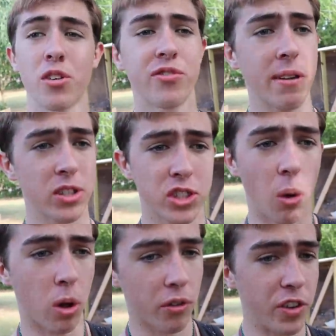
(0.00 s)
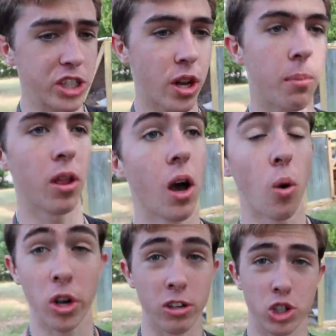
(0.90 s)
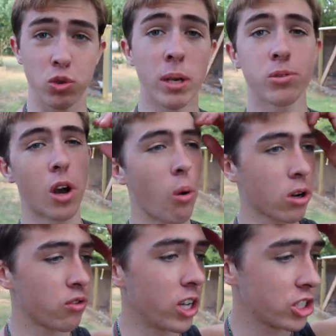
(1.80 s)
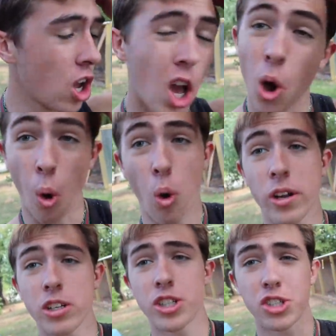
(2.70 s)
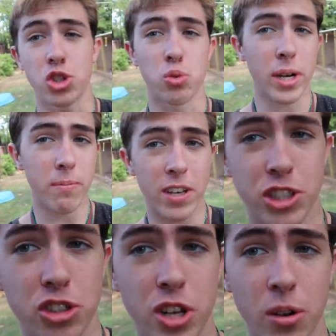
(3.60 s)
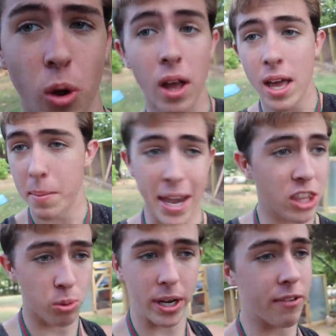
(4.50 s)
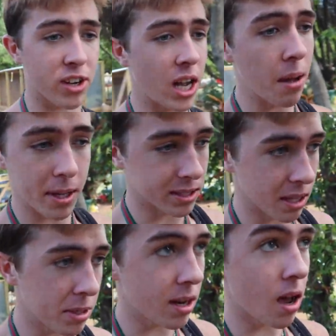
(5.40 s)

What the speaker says: your favorite saltwater fish down below, or your dream saltwater fish, or your just dream fish in general. Make 3 different comments, let me